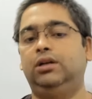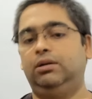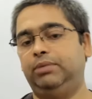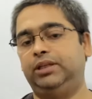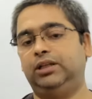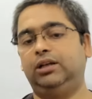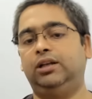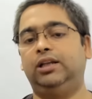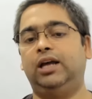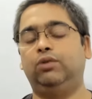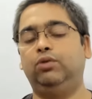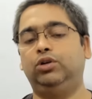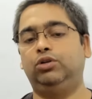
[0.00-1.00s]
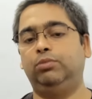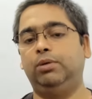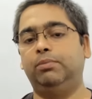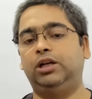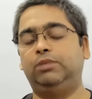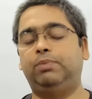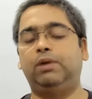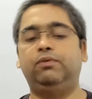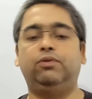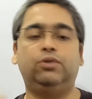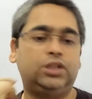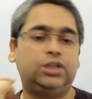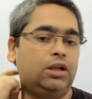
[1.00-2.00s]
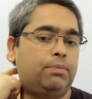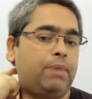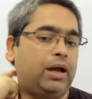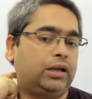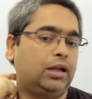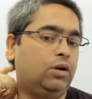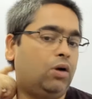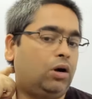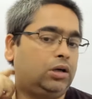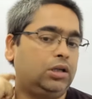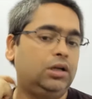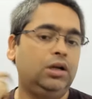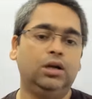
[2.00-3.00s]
Basically there are going to be multiple floors in the parking lot,